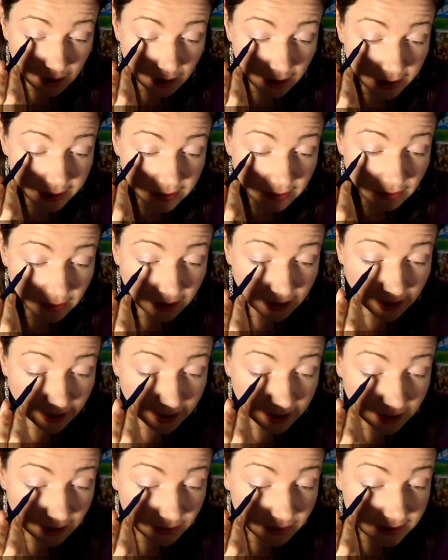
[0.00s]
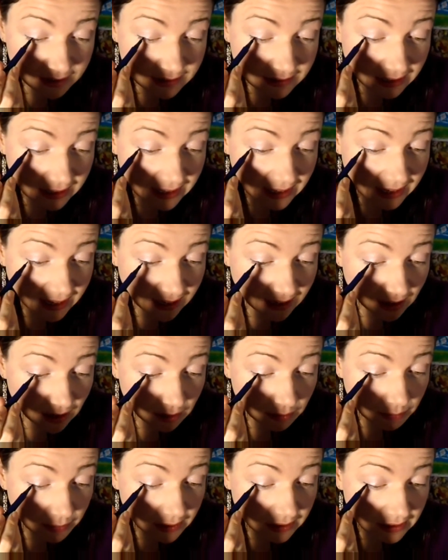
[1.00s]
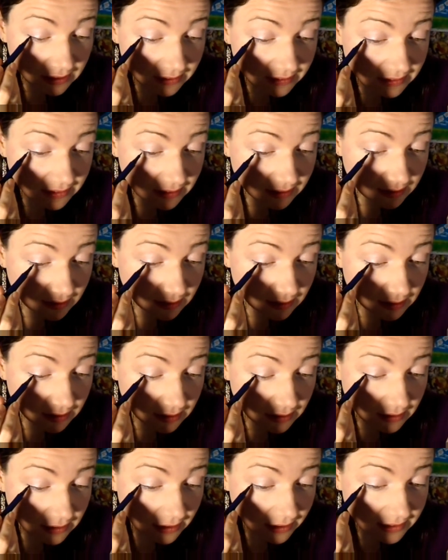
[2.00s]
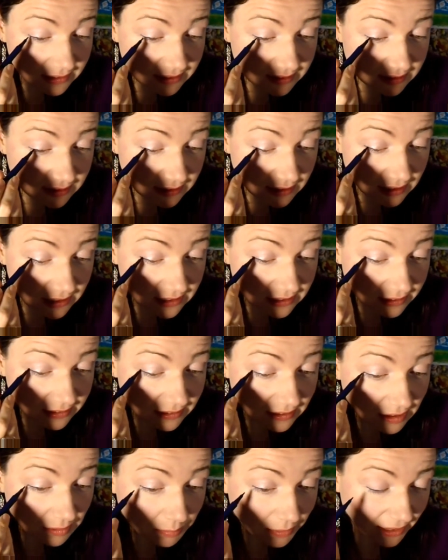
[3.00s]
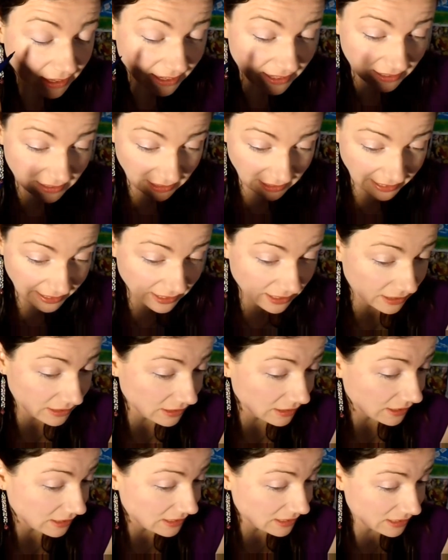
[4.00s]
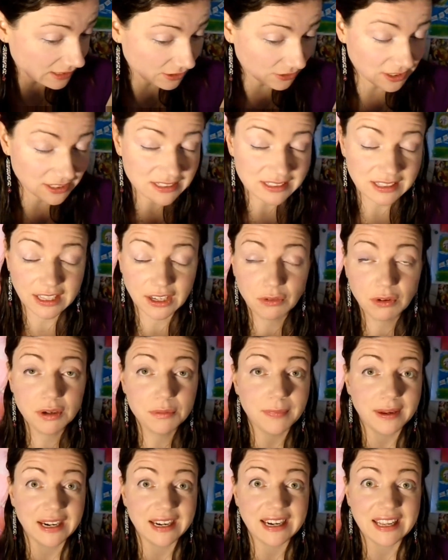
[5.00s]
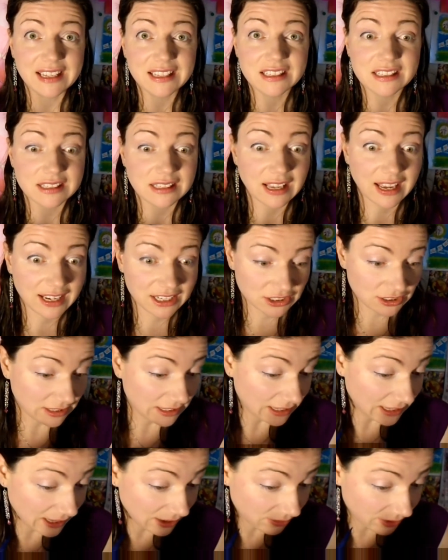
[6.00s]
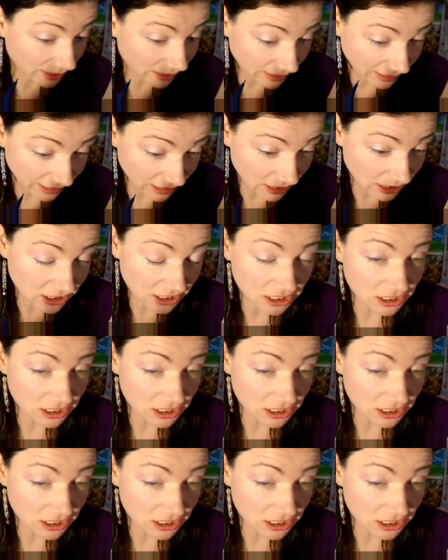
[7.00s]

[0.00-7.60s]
I do not have a steady hand, but it doesn't apply like a serious liquid, but it is actually giving like a